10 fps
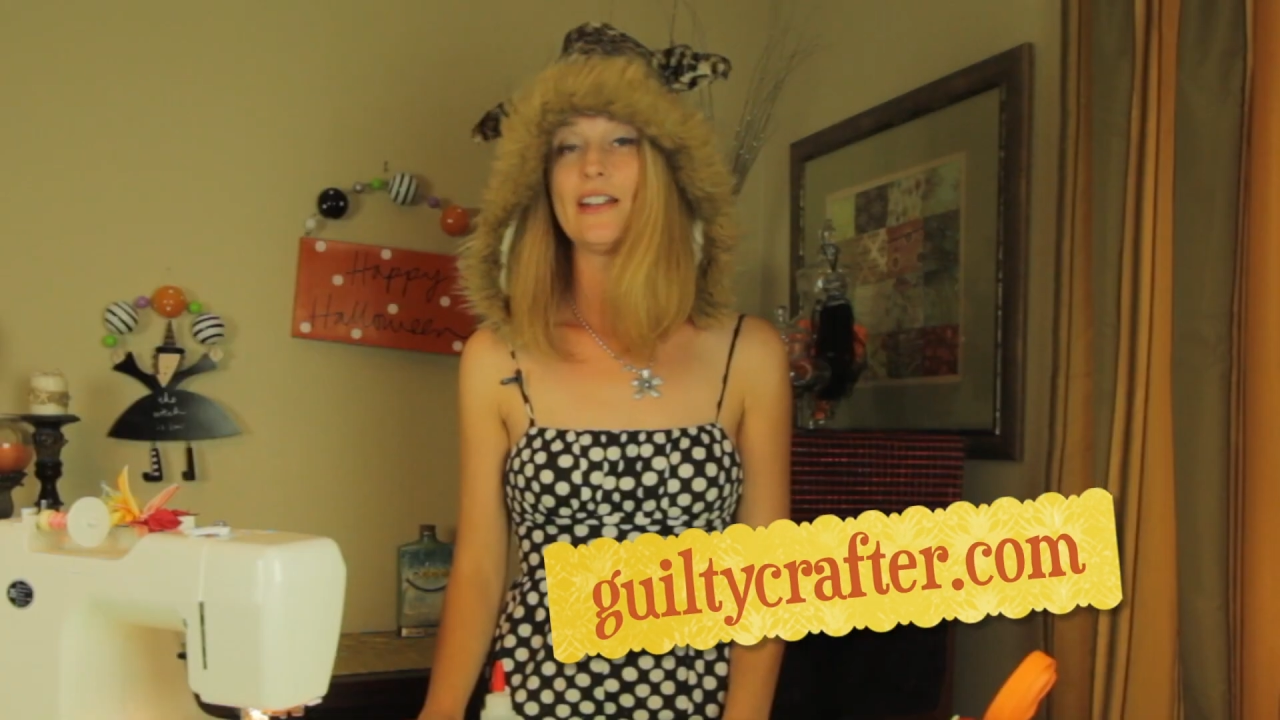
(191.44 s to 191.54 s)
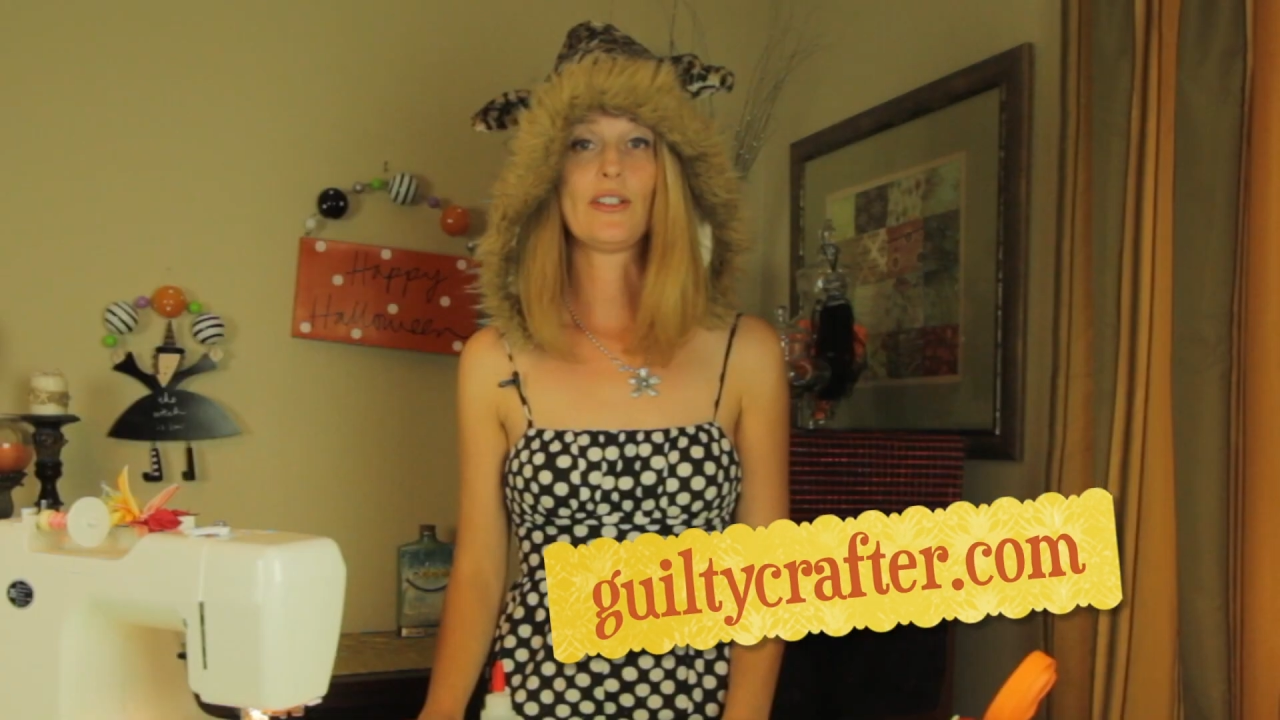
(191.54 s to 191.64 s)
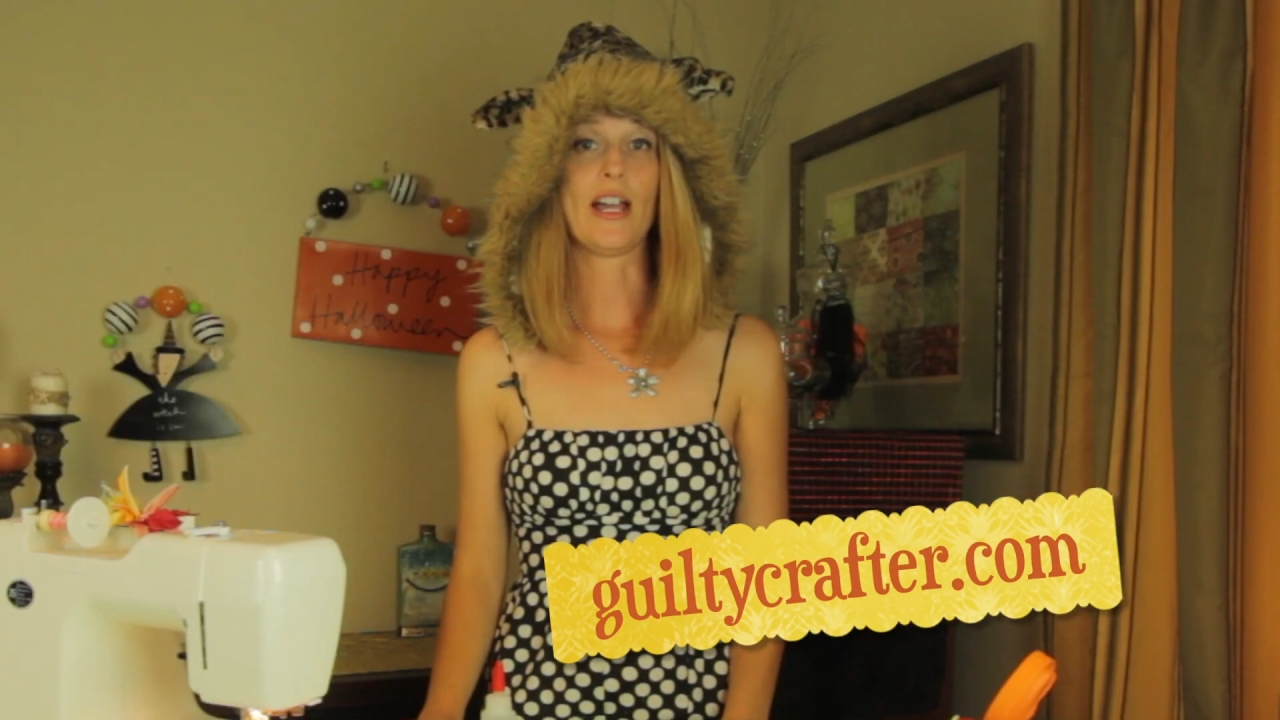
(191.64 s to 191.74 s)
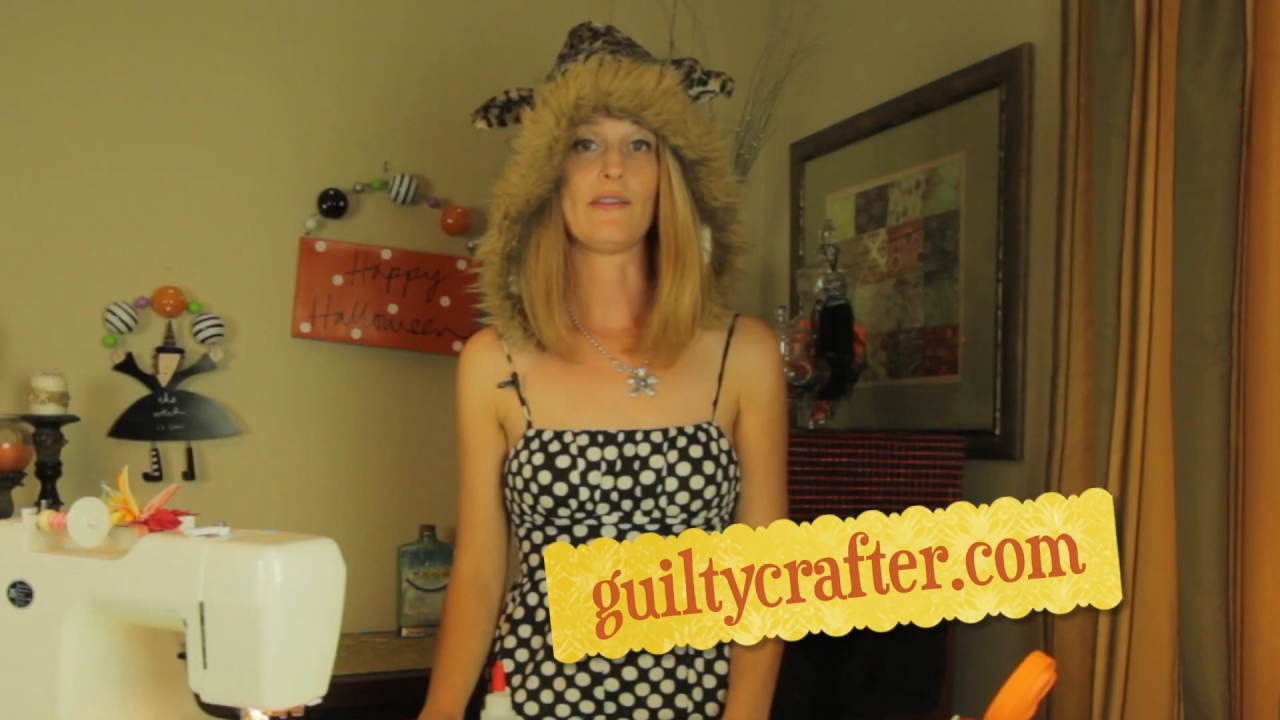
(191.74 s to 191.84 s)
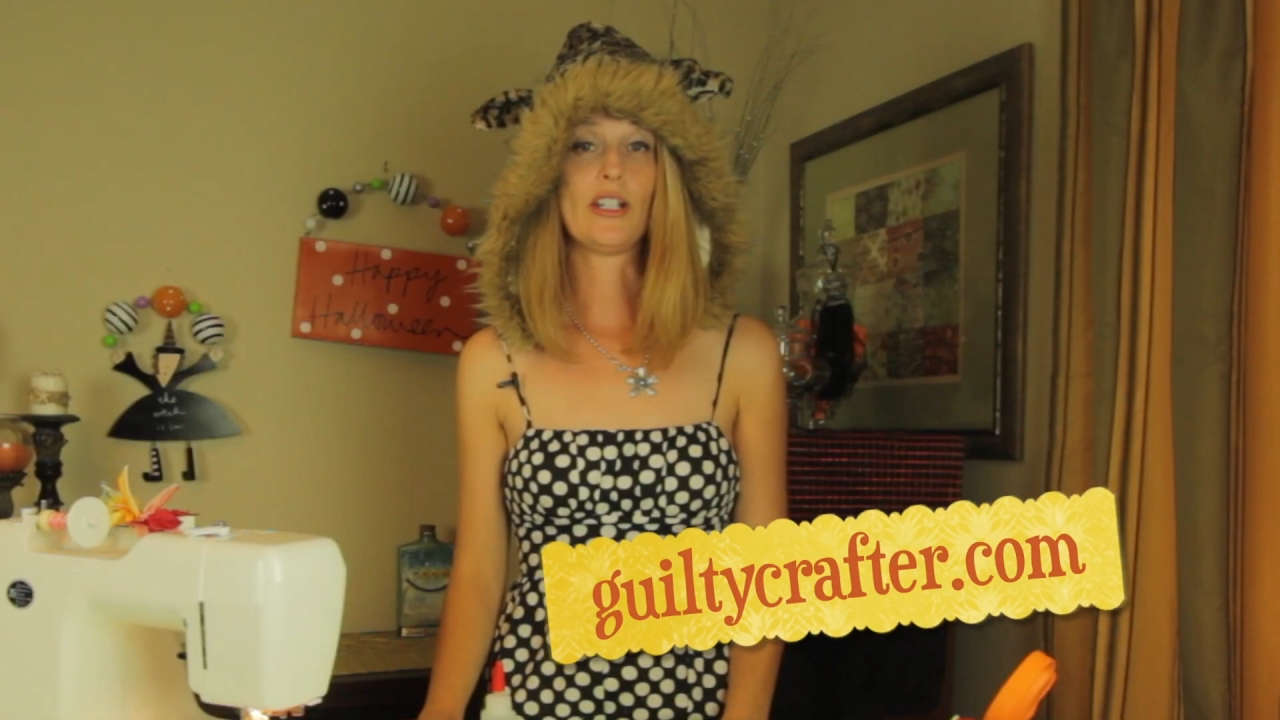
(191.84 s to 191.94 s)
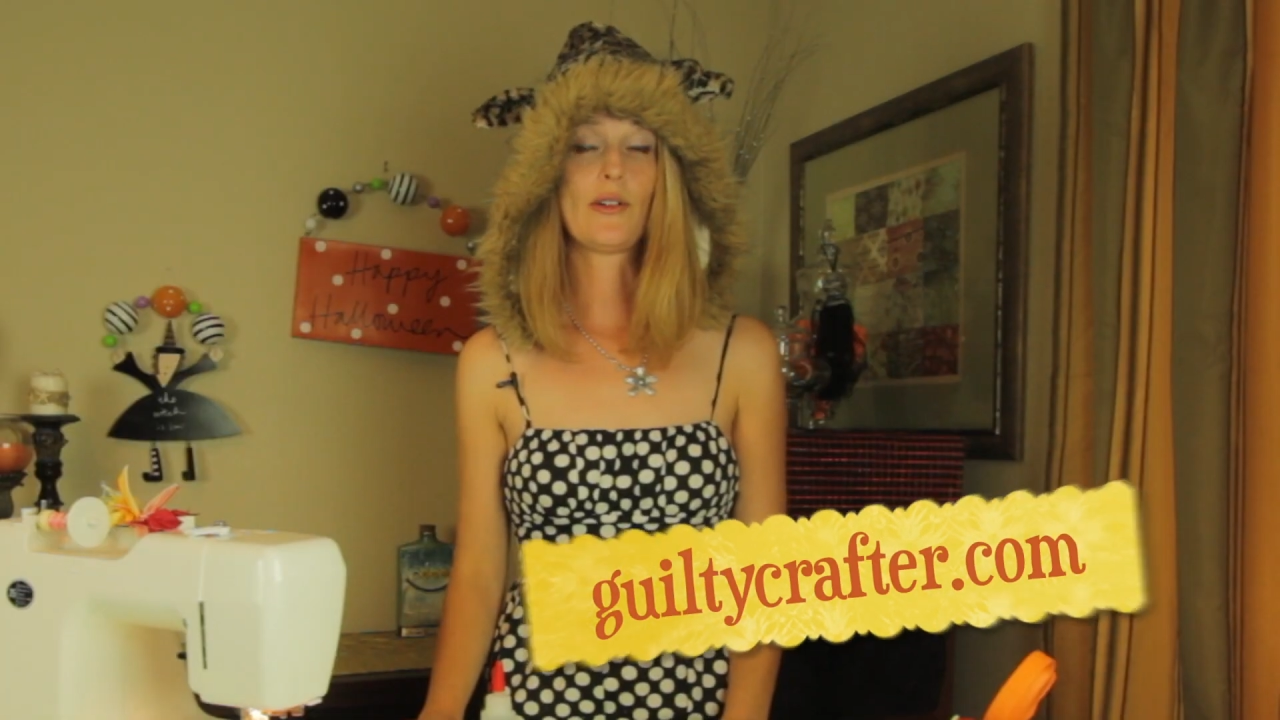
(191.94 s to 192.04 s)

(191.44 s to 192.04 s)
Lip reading: And if you have any